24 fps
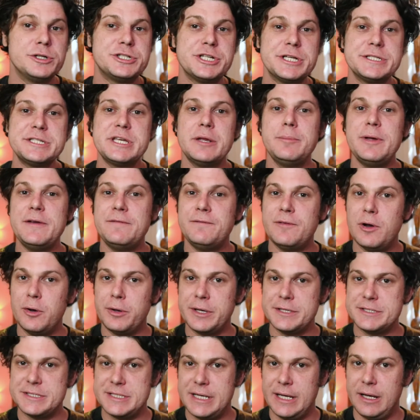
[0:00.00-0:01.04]
just going to be
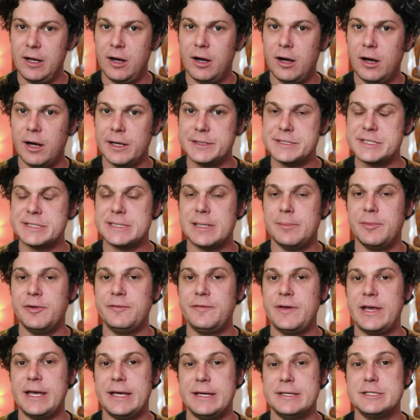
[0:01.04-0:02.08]
focusing on some of
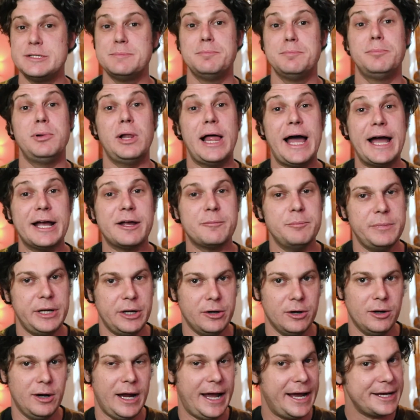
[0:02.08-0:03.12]
his black
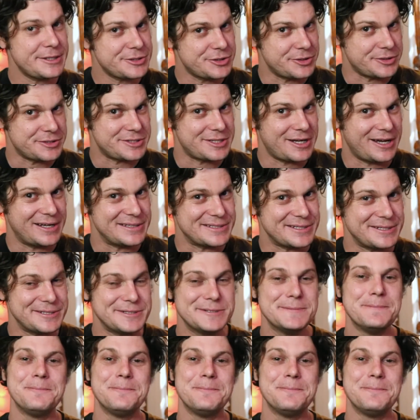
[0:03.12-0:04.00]
mirror exercises.